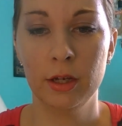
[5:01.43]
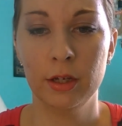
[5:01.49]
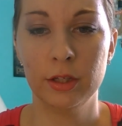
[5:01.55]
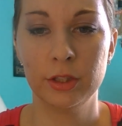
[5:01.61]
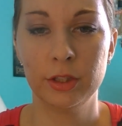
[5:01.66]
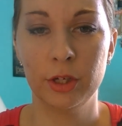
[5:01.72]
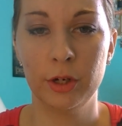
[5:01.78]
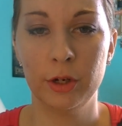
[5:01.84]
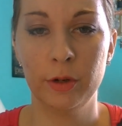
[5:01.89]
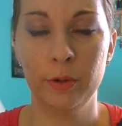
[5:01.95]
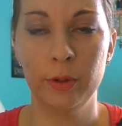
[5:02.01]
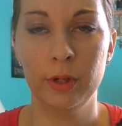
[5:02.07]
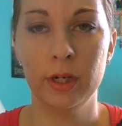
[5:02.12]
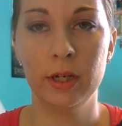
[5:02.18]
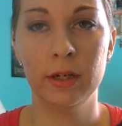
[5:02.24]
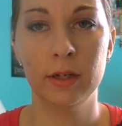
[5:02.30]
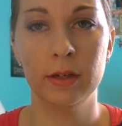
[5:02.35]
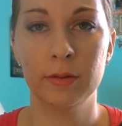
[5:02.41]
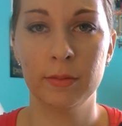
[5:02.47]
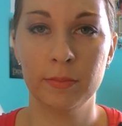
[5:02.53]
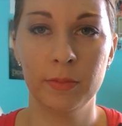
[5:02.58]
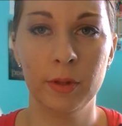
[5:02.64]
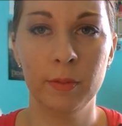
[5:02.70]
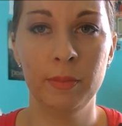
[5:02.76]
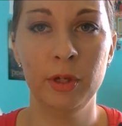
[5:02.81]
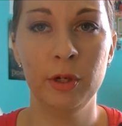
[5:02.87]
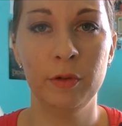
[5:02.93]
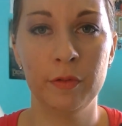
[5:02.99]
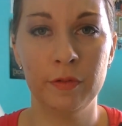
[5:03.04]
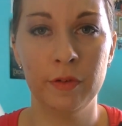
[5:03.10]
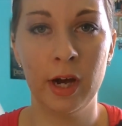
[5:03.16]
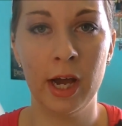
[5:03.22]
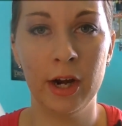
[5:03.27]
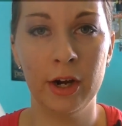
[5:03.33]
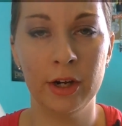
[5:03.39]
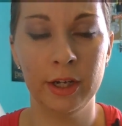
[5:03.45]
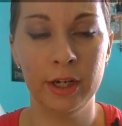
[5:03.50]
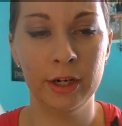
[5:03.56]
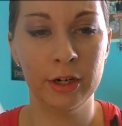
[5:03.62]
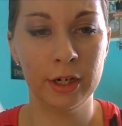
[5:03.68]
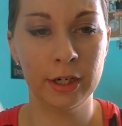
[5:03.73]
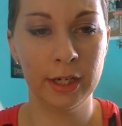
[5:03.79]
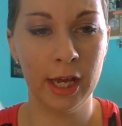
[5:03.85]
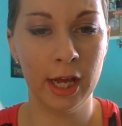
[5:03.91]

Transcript: So the Butte Fire here in